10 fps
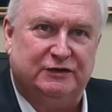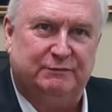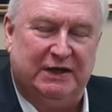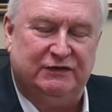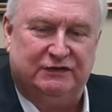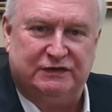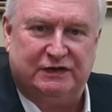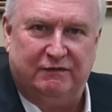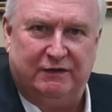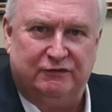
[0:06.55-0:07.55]

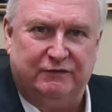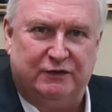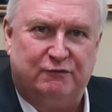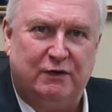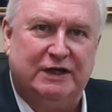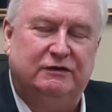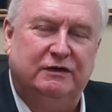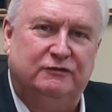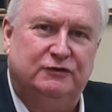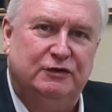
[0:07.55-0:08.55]
expenses, there's really
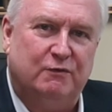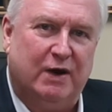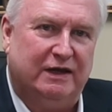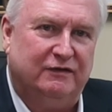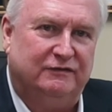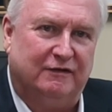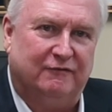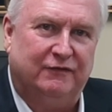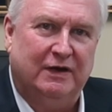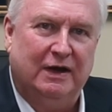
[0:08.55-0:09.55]
two ways
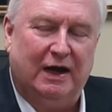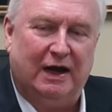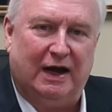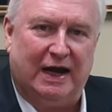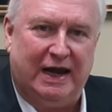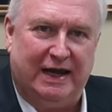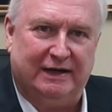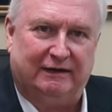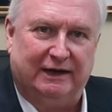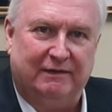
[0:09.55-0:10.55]
of
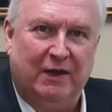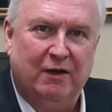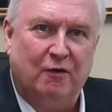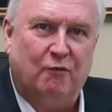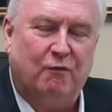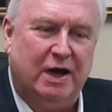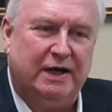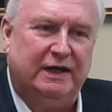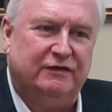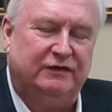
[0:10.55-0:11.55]
handling.
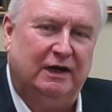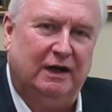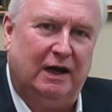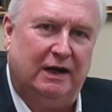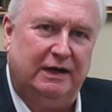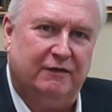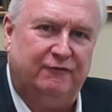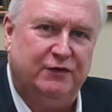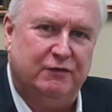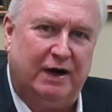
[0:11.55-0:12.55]
One is
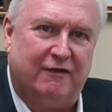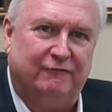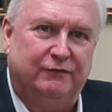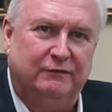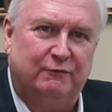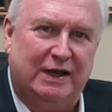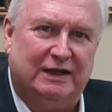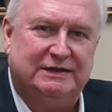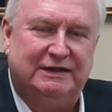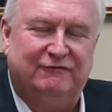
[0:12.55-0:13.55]
if you have
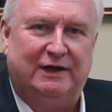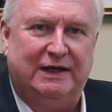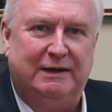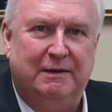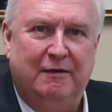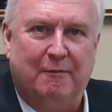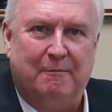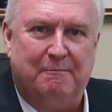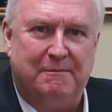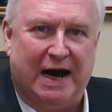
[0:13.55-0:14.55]
relatively
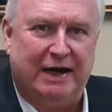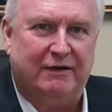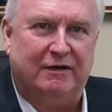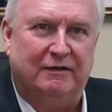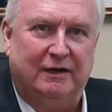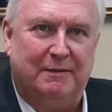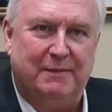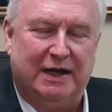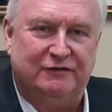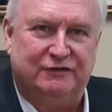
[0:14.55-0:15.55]
minor
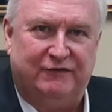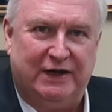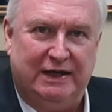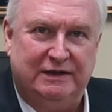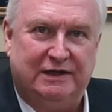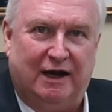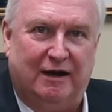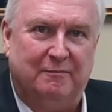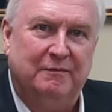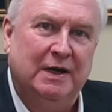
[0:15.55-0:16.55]
amounts of
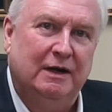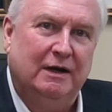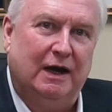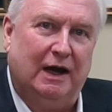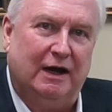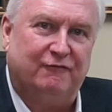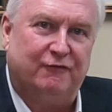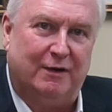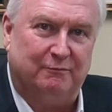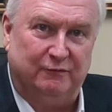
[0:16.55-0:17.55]
income
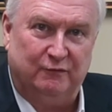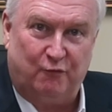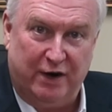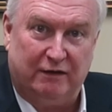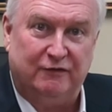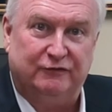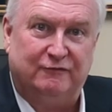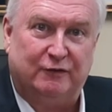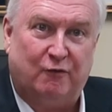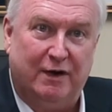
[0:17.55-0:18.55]
from rentals
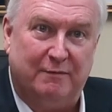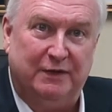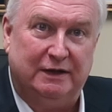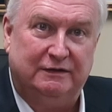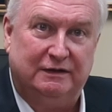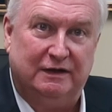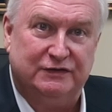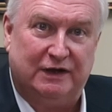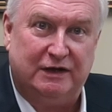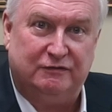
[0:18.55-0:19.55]
of equipment,
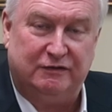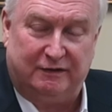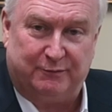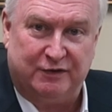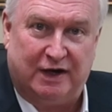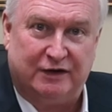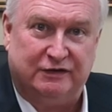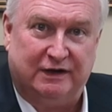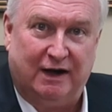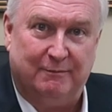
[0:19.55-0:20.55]
say to the
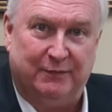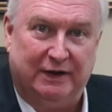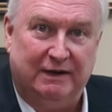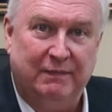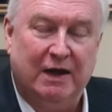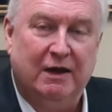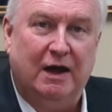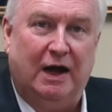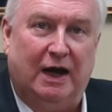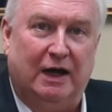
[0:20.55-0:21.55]
production company,
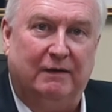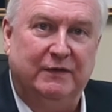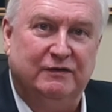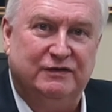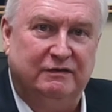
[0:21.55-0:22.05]
a